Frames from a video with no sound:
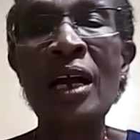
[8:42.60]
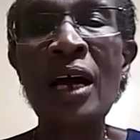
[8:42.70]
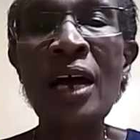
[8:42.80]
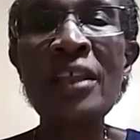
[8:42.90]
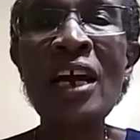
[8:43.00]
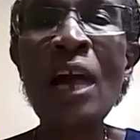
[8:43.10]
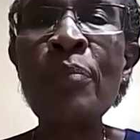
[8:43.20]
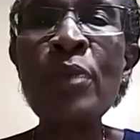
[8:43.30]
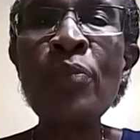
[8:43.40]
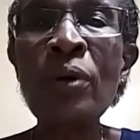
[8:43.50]
There are
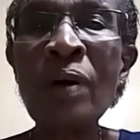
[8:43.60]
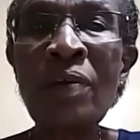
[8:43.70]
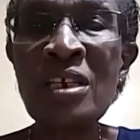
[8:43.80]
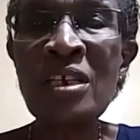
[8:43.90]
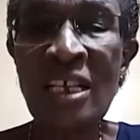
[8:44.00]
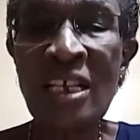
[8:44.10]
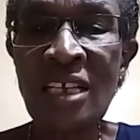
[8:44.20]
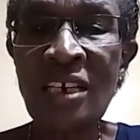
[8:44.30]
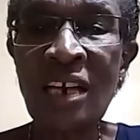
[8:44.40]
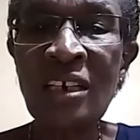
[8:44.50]
people who have reached a
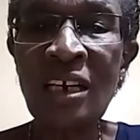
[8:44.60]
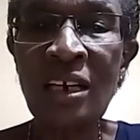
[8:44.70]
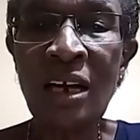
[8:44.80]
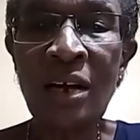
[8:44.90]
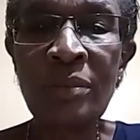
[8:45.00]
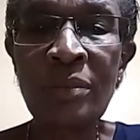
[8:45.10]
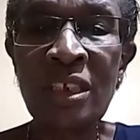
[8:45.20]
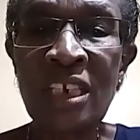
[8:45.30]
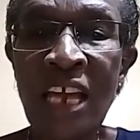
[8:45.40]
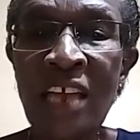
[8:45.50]
certain
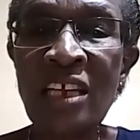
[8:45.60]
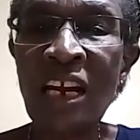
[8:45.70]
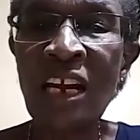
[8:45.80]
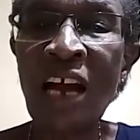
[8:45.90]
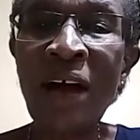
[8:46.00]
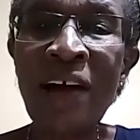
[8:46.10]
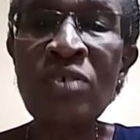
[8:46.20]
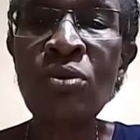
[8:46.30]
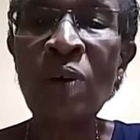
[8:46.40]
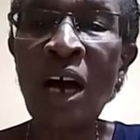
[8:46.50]
stage and have had
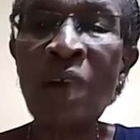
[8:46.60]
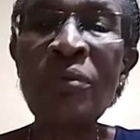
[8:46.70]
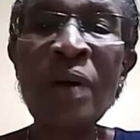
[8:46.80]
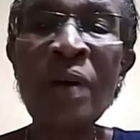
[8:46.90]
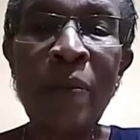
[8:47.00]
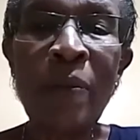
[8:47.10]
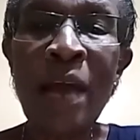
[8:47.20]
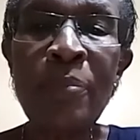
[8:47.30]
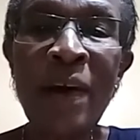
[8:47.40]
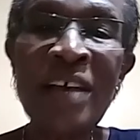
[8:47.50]
to have
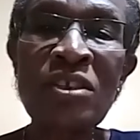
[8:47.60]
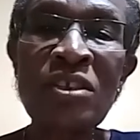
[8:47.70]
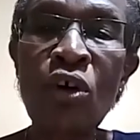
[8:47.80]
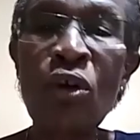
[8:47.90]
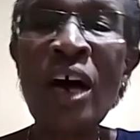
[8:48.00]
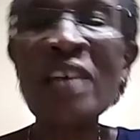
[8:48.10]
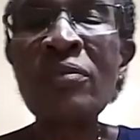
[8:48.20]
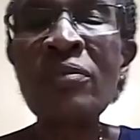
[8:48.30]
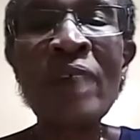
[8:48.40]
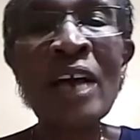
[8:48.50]
bypass or heart
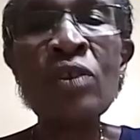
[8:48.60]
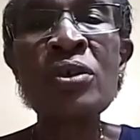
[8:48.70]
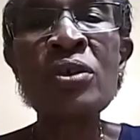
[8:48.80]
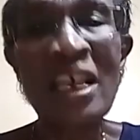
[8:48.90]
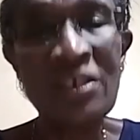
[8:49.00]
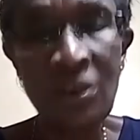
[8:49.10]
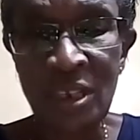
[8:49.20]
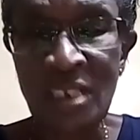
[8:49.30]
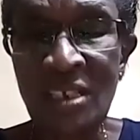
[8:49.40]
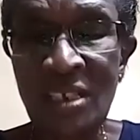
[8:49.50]
valve
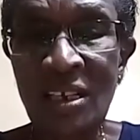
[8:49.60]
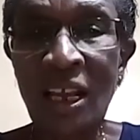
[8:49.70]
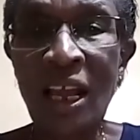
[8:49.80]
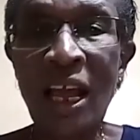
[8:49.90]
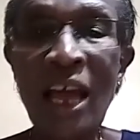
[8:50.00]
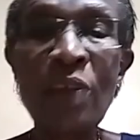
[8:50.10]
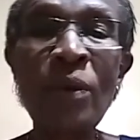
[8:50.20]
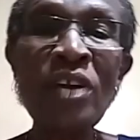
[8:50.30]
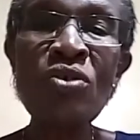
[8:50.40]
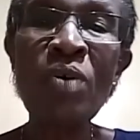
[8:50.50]
surgeries. And
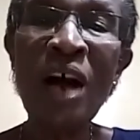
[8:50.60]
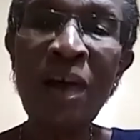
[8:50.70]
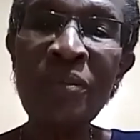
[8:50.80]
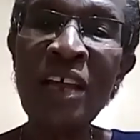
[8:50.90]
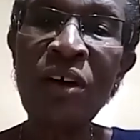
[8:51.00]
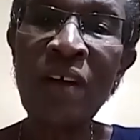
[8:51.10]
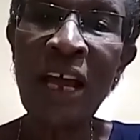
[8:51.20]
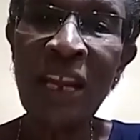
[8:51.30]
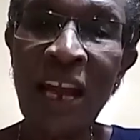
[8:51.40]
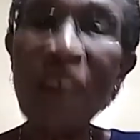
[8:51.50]
when you have
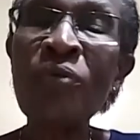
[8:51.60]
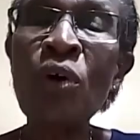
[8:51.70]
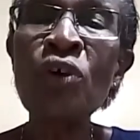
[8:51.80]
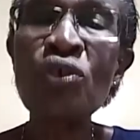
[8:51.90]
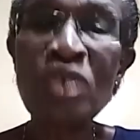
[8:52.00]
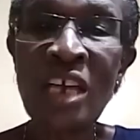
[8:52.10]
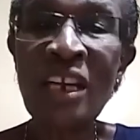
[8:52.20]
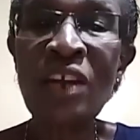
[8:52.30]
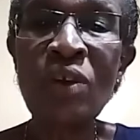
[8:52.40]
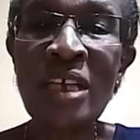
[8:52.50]
enough Cocutain
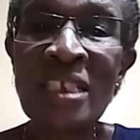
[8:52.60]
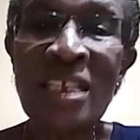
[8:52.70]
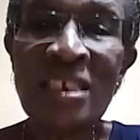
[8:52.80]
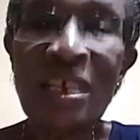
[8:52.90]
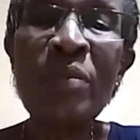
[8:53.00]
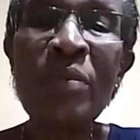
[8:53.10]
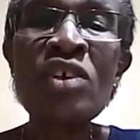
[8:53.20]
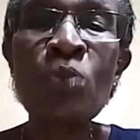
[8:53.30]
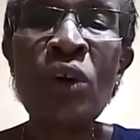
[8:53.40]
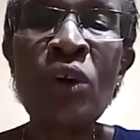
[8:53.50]
in your system, it
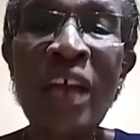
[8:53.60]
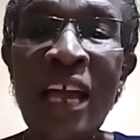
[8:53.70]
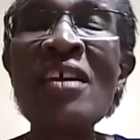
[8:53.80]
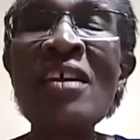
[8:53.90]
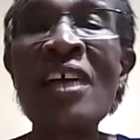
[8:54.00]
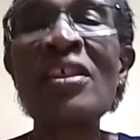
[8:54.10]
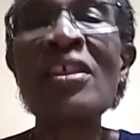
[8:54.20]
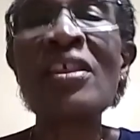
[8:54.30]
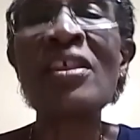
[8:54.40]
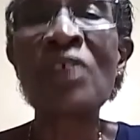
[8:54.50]
will aid in
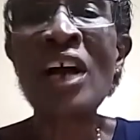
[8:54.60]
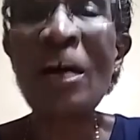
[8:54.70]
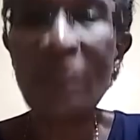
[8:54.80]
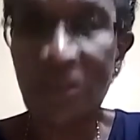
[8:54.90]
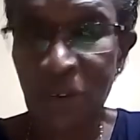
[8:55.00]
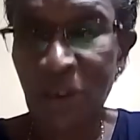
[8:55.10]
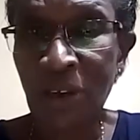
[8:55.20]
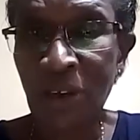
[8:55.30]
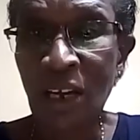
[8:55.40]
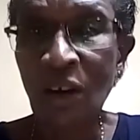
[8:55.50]
the recovery
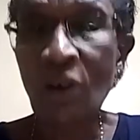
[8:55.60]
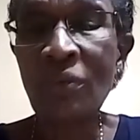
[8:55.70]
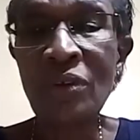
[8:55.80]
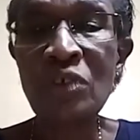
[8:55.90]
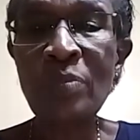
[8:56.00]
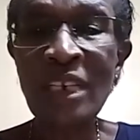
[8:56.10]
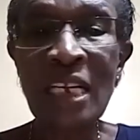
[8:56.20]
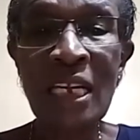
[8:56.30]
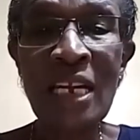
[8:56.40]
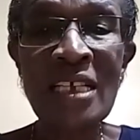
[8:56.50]
of those
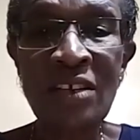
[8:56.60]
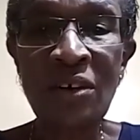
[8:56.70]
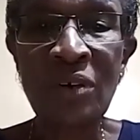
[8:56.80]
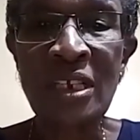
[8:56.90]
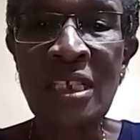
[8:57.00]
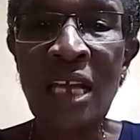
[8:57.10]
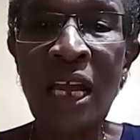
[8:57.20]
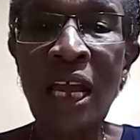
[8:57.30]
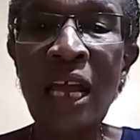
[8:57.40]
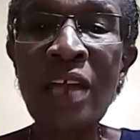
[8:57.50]
particular surgeries.
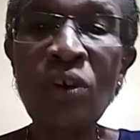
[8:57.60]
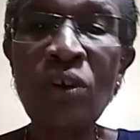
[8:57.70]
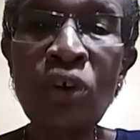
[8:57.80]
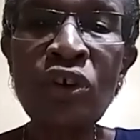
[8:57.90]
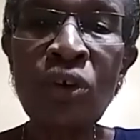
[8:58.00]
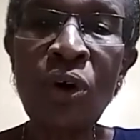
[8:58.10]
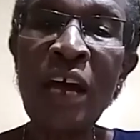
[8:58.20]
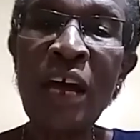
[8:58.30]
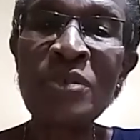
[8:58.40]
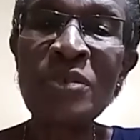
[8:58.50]
It also
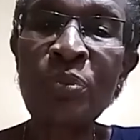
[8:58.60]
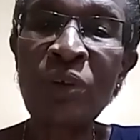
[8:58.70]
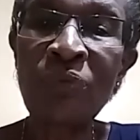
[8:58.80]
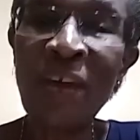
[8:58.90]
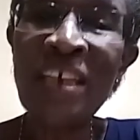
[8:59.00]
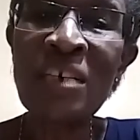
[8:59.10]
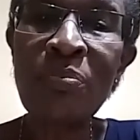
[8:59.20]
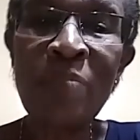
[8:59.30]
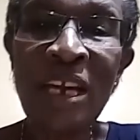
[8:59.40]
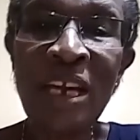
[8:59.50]
helps to prevent
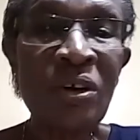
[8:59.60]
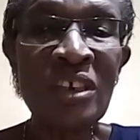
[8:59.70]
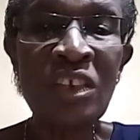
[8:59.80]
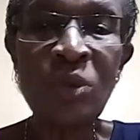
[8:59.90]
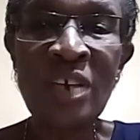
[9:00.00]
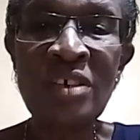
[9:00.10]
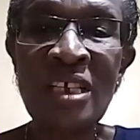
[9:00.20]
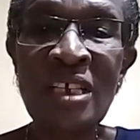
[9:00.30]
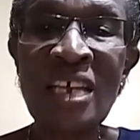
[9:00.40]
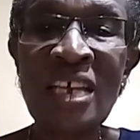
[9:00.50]
medical situations
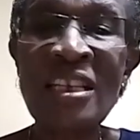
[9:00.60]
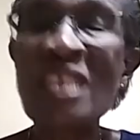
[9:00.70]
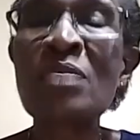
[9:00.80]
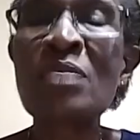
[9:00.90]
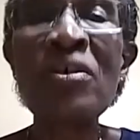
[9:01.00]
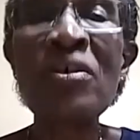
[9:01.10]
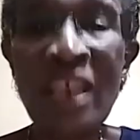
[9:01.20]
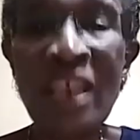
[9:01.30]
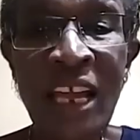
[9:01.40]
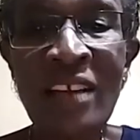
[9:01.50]
such as migraine
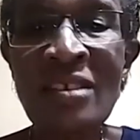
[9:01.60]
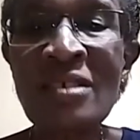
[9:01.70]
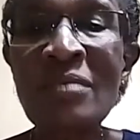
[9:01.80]
headaches,